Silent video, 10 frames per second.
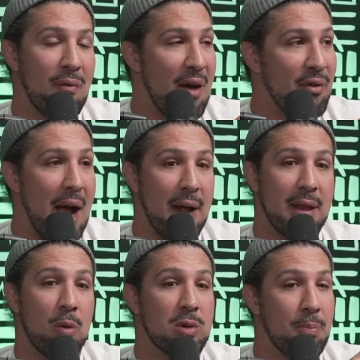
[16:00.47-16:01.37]
ever had
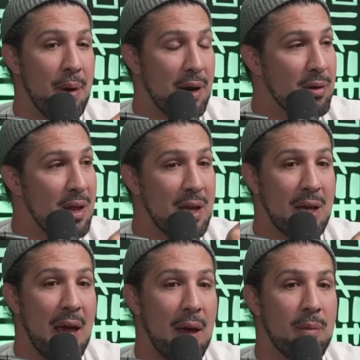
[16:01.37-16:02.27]
that was bigger than the
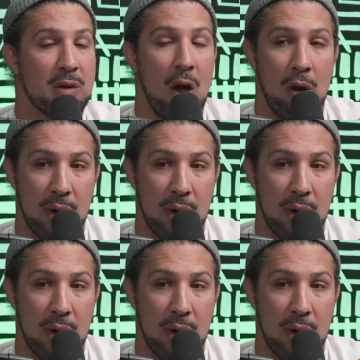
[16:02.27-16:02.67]
game is Conor